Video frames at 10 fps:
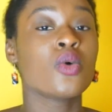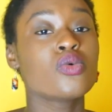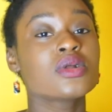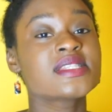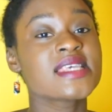
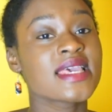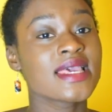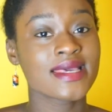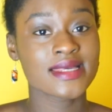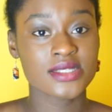
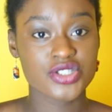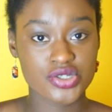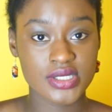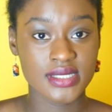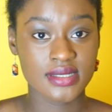Wote
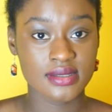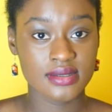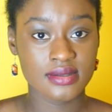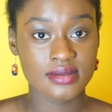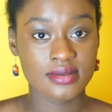Twi?
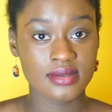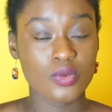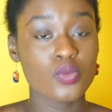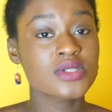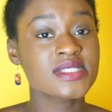
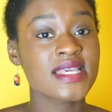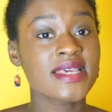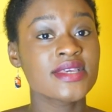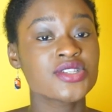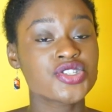
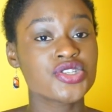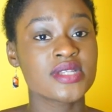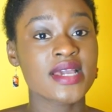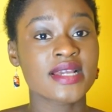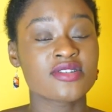Wote Twi?
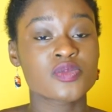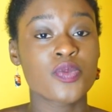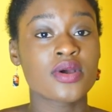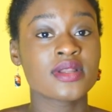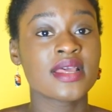Now you can
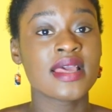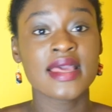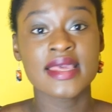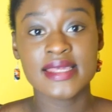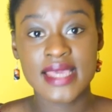respond
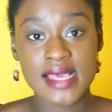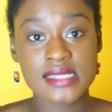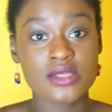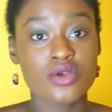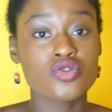
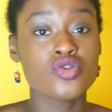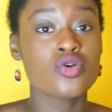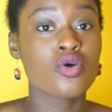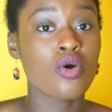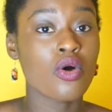yes,
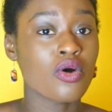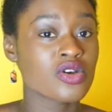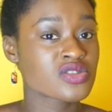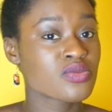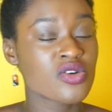no,
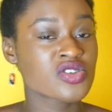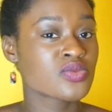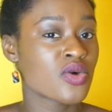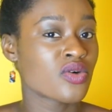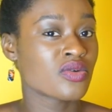or small,
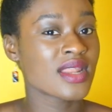small.